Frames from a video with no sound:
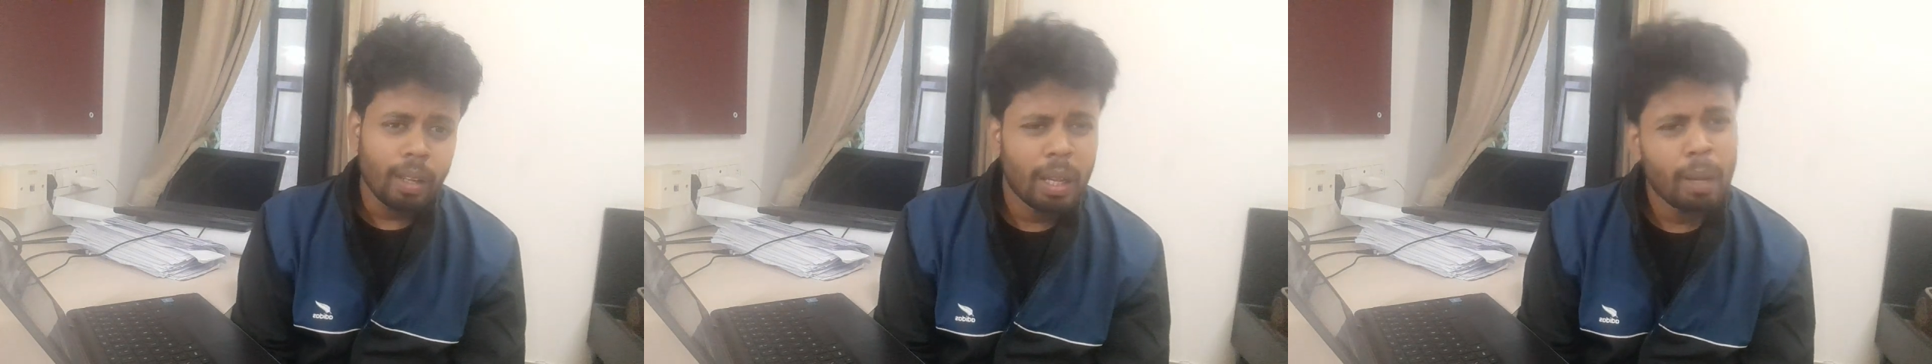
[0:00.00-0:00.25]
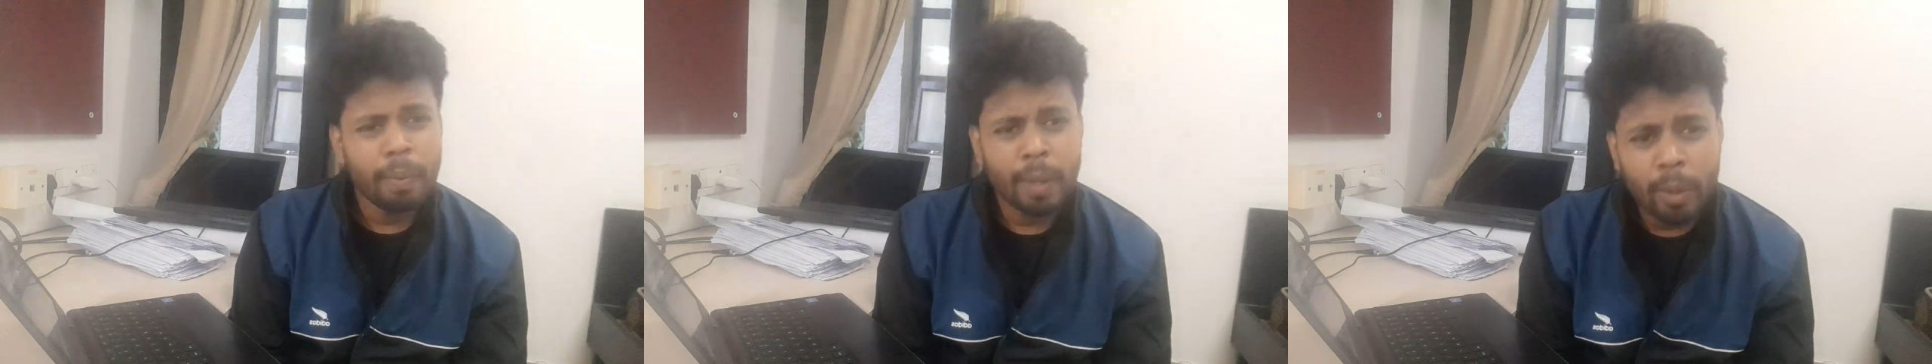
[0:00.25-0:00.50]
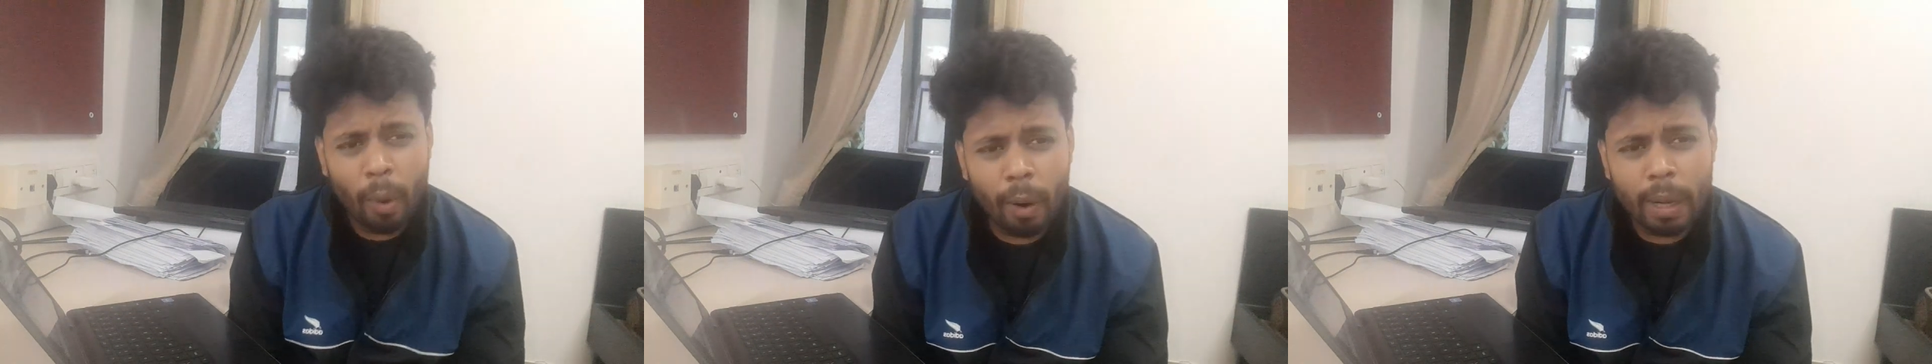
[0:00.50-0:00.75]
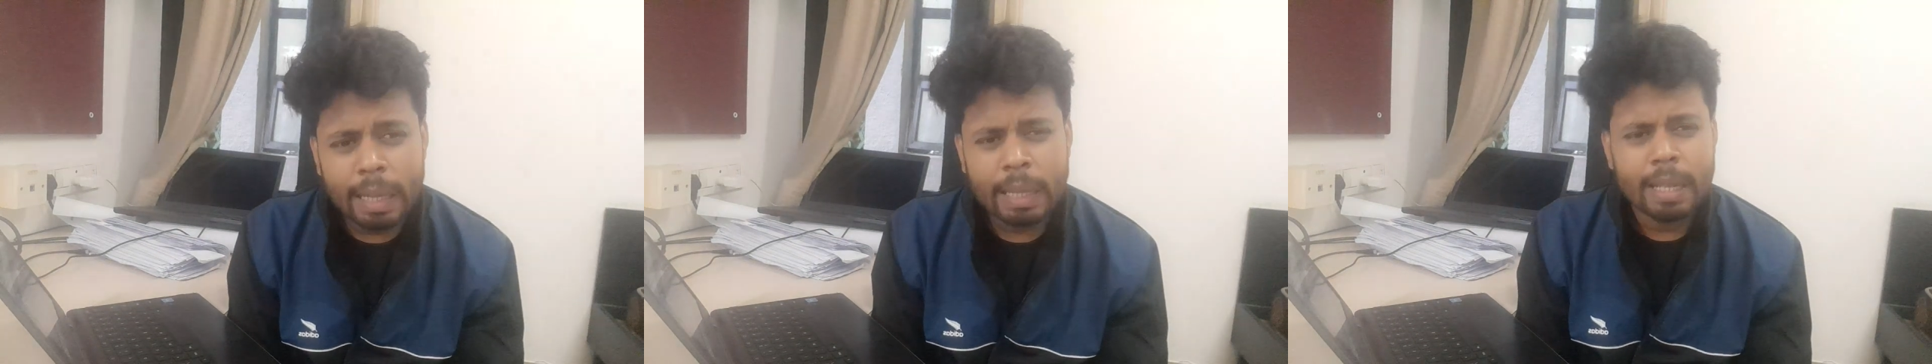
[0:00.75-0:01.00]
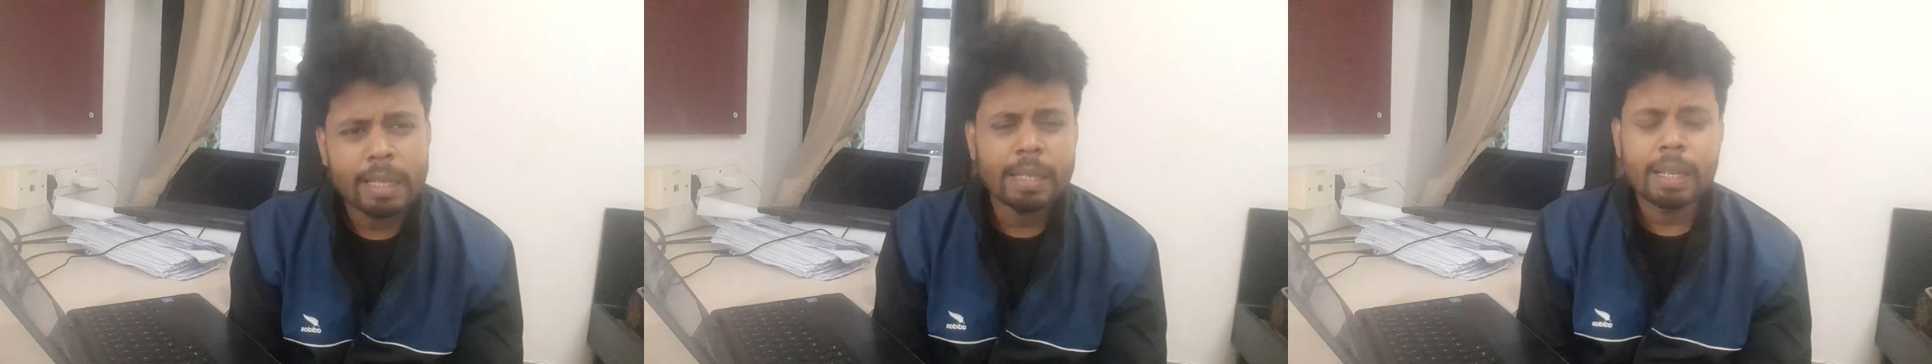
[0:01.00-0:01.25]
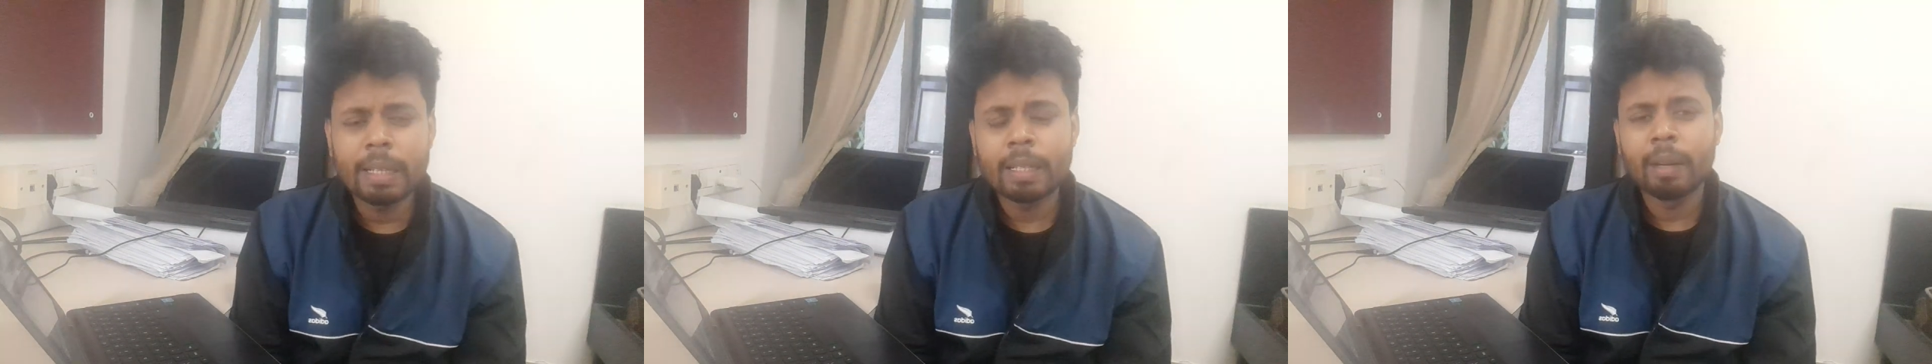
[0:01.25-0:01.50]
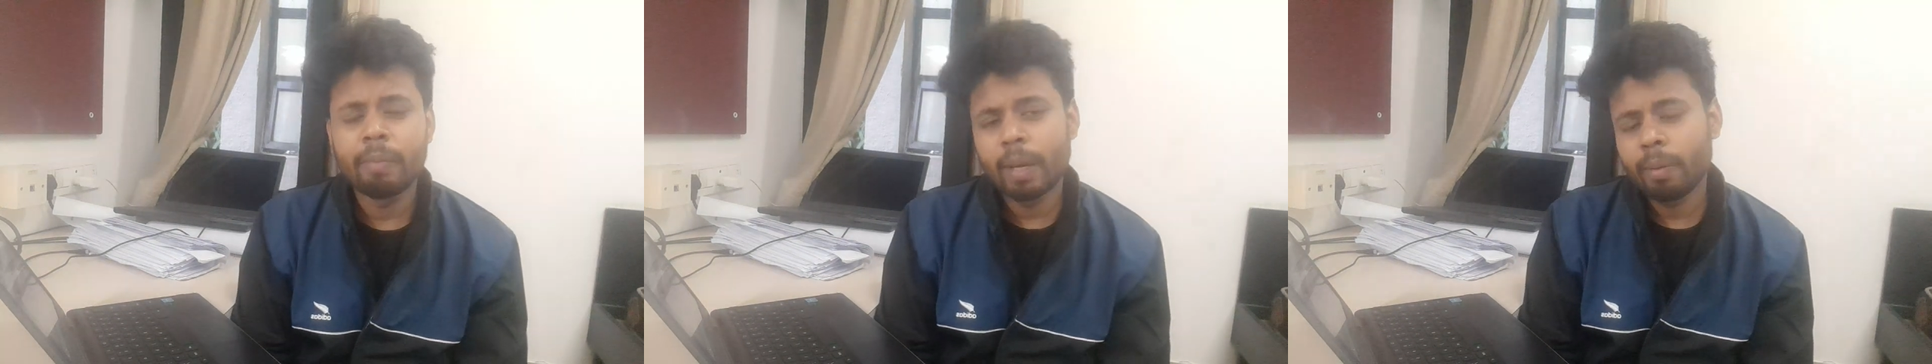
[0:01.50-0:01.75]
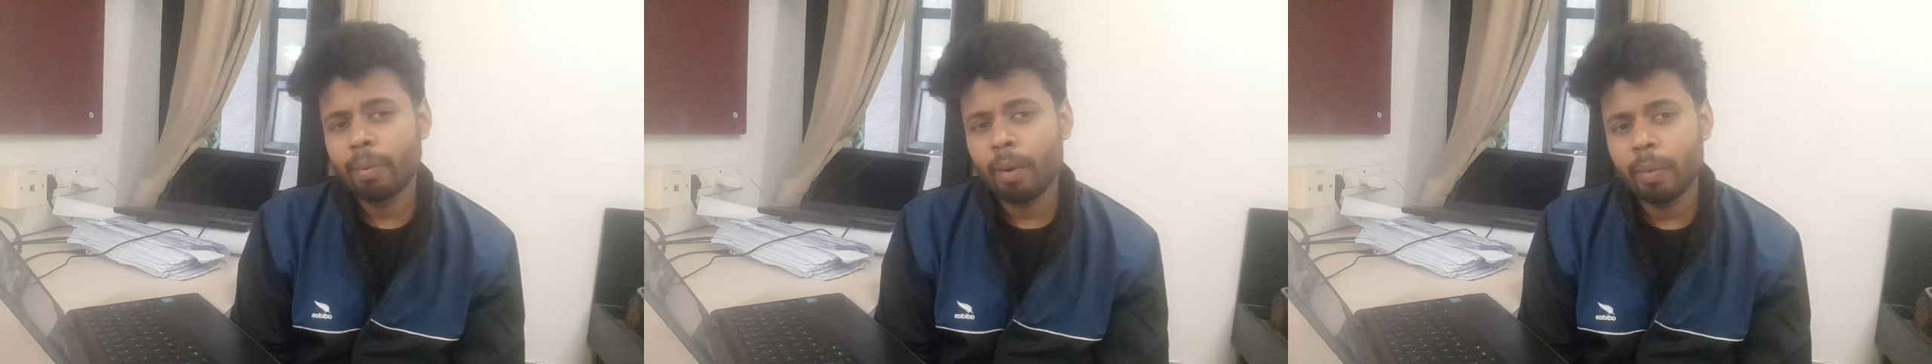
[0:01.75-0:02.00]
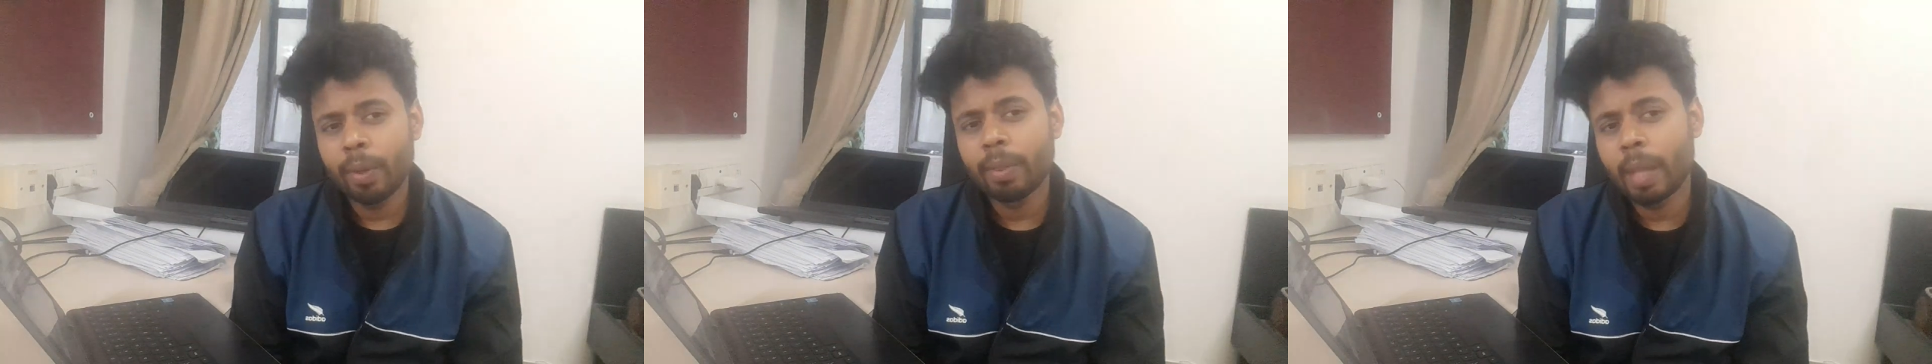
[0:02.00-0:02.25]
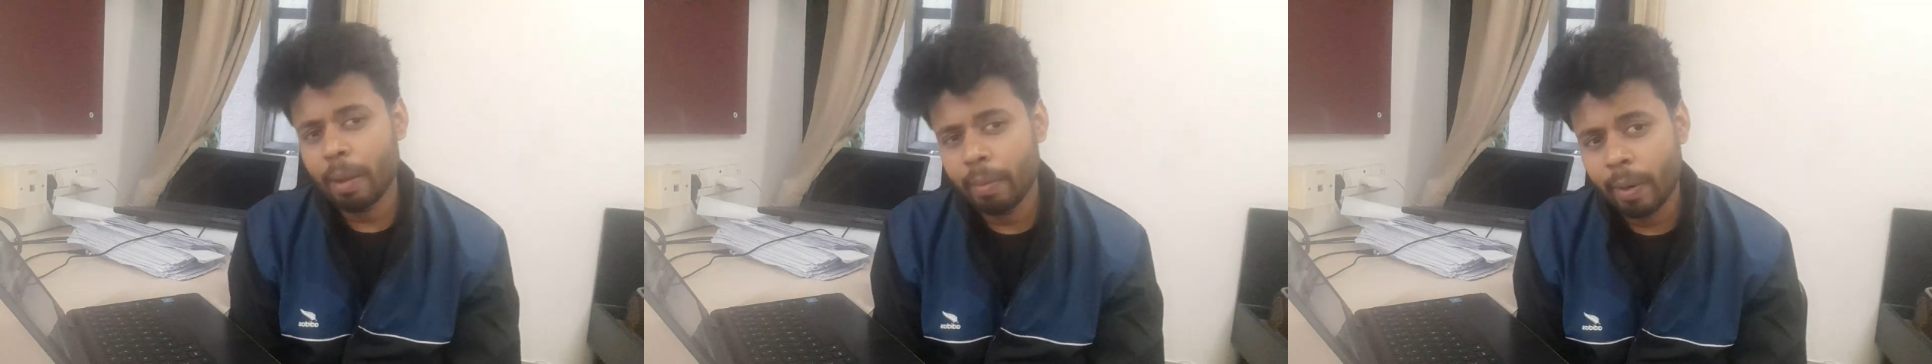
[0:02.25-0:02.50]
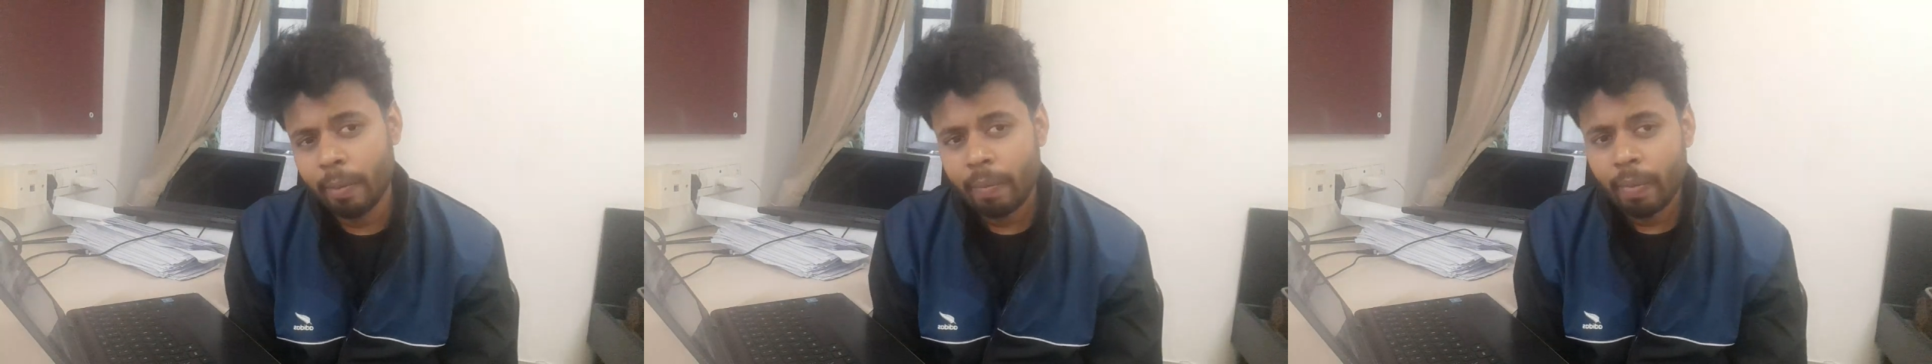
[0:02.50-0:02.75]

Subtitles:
if your English is different from your neighbor.